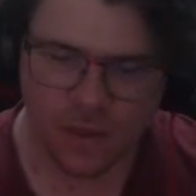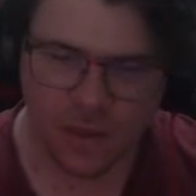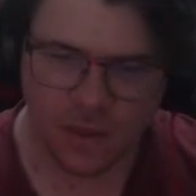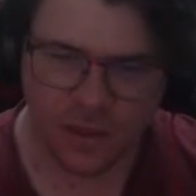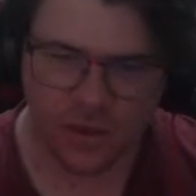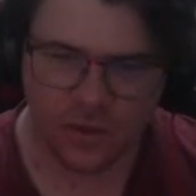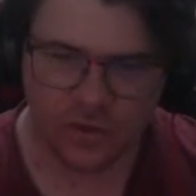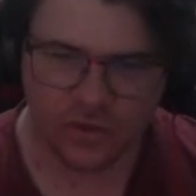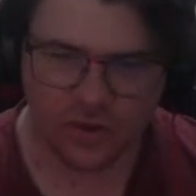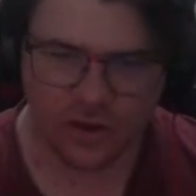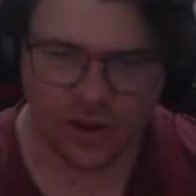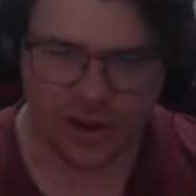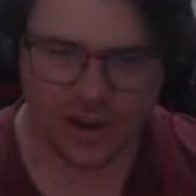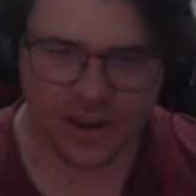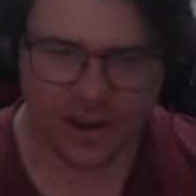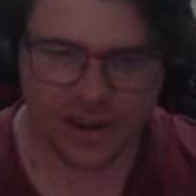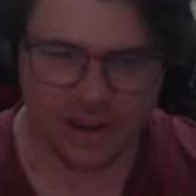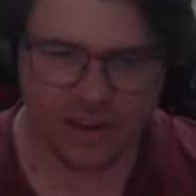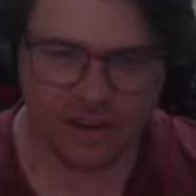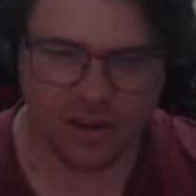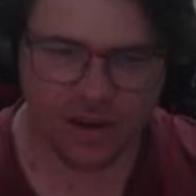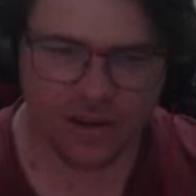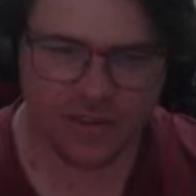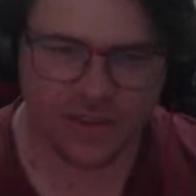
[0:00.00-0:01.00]
So
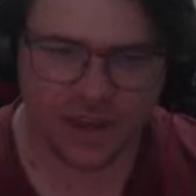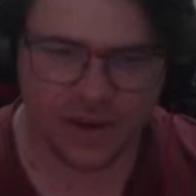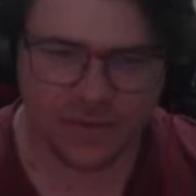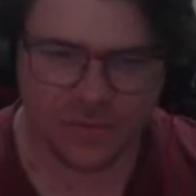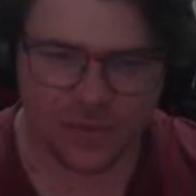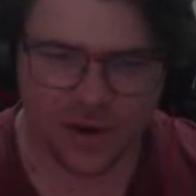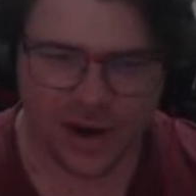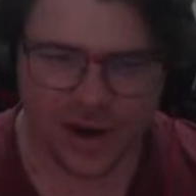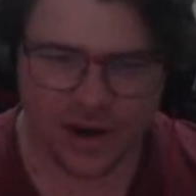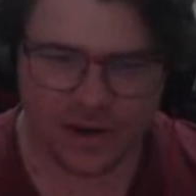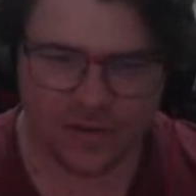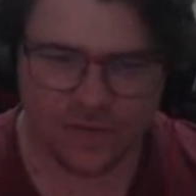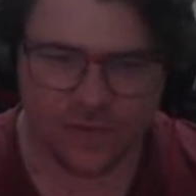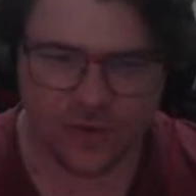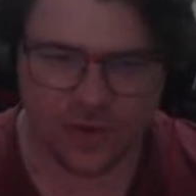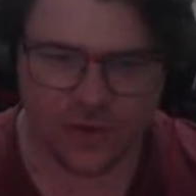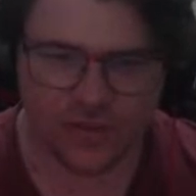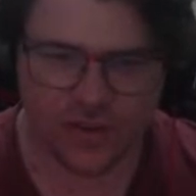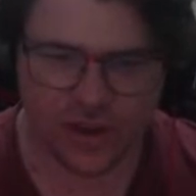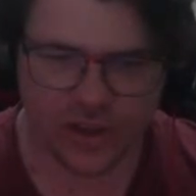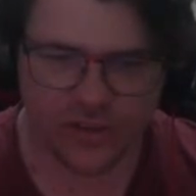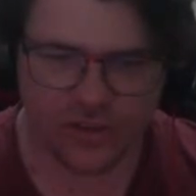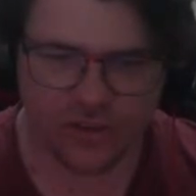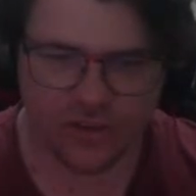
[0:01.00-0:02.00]
I say Rankin,
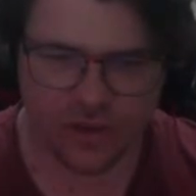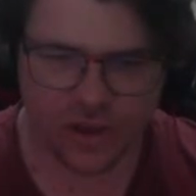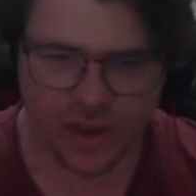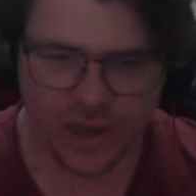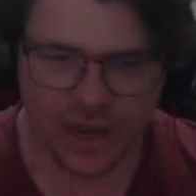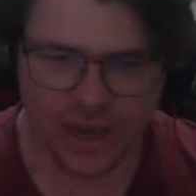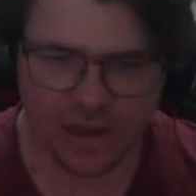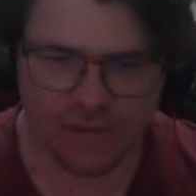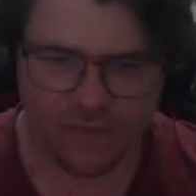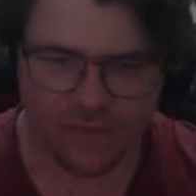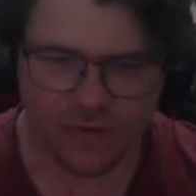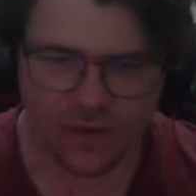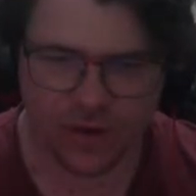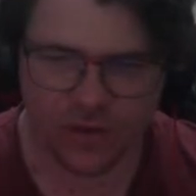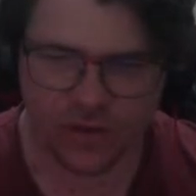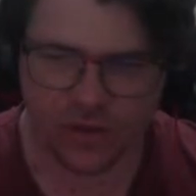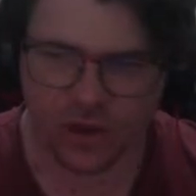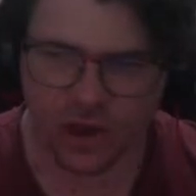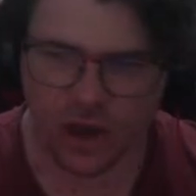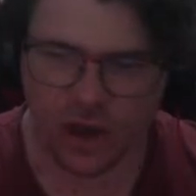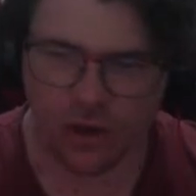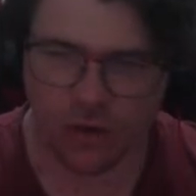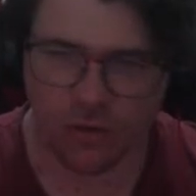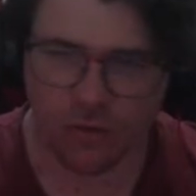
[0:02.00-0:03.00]
first touch of the game, first
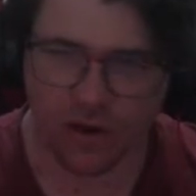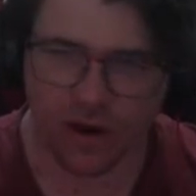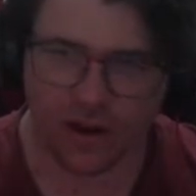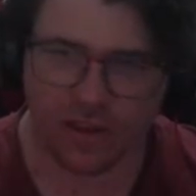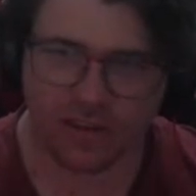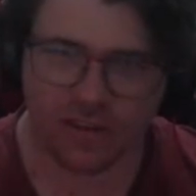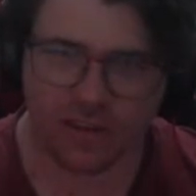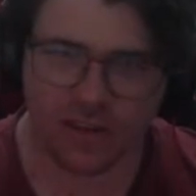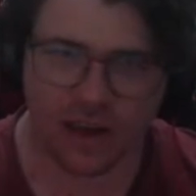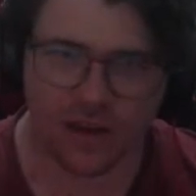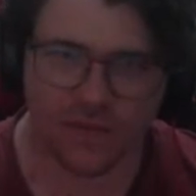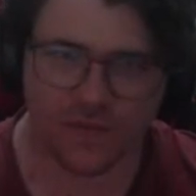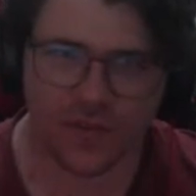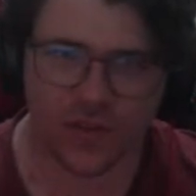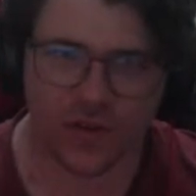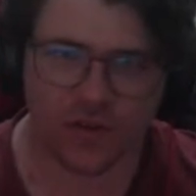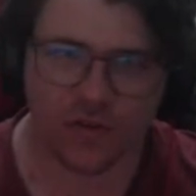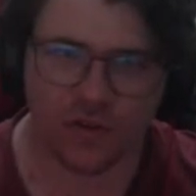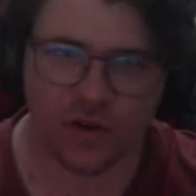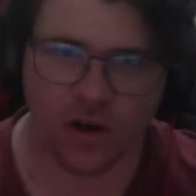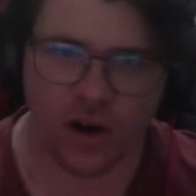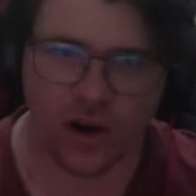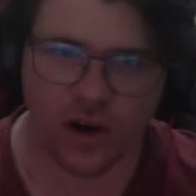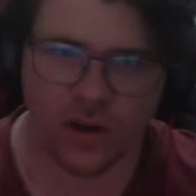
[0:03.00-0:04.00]
goal. Great start for the
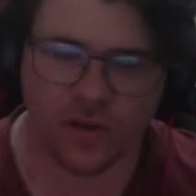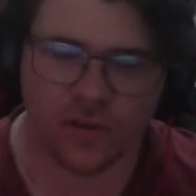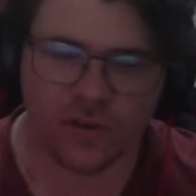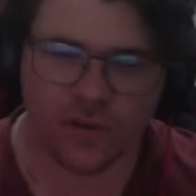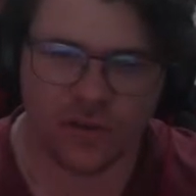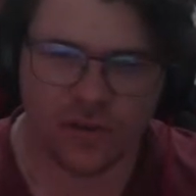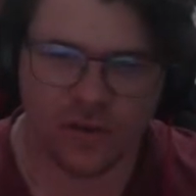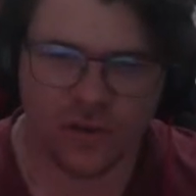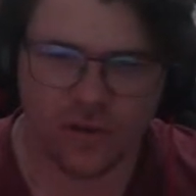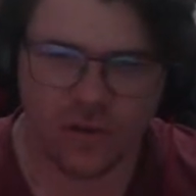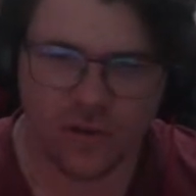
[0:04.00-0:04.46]
Crows.